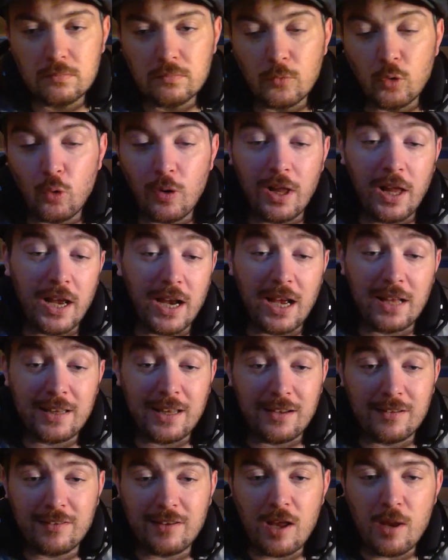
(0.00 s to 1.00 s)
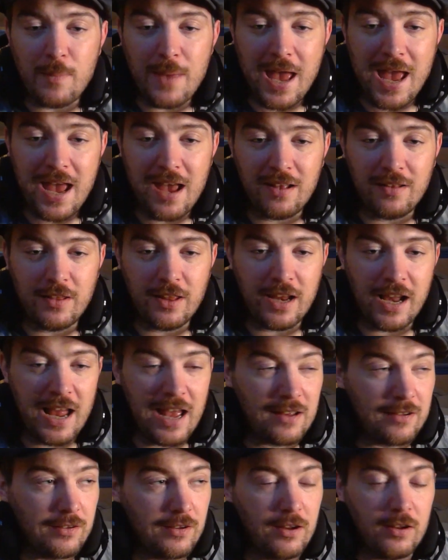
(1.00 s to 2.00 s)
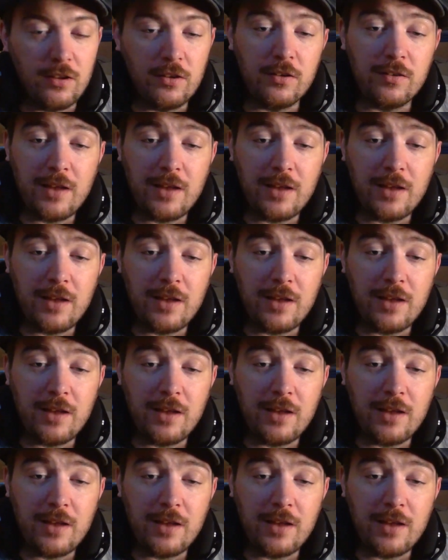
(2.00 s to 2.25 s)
Well, I got that same ad that I accidentally